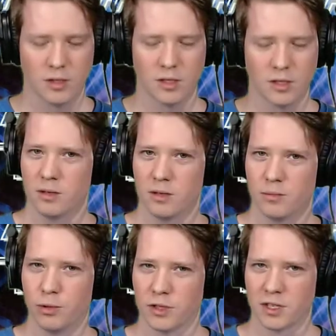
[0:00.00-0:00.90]
a
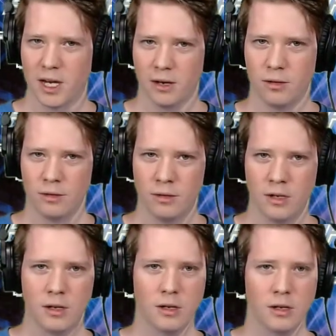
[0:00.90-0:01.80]
simple scale.
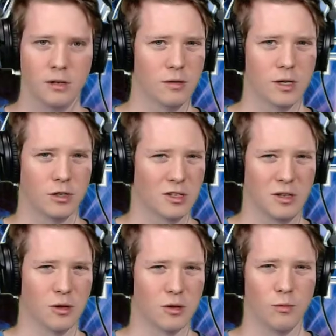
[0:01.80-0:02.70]
You can
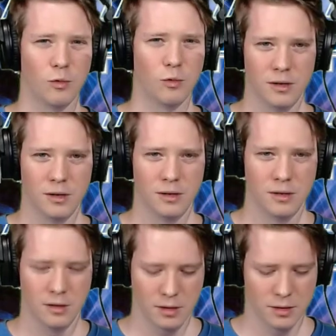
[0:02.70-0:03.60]
just learn one
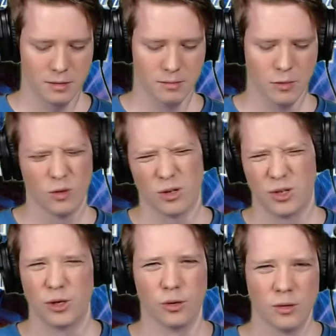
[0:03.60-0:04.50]
or
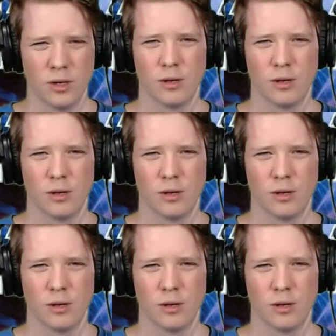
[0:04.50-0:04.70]
two,